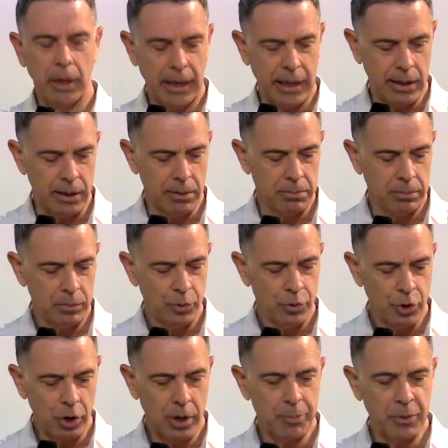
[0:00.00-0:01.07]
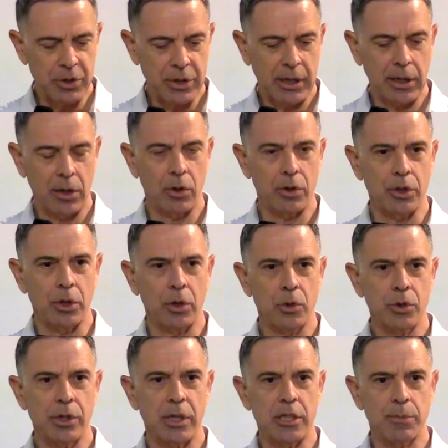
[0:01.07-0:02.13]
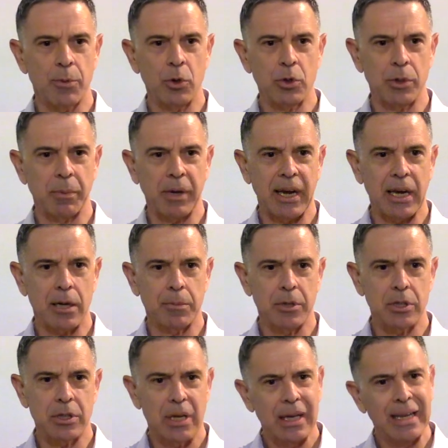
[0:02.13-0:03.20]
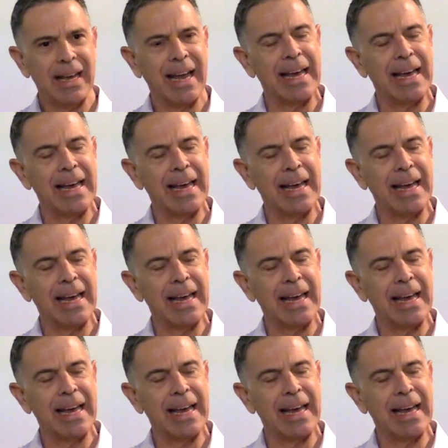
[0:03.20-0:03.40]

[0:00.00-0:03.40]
and took a particular dose and smoked some cannabis,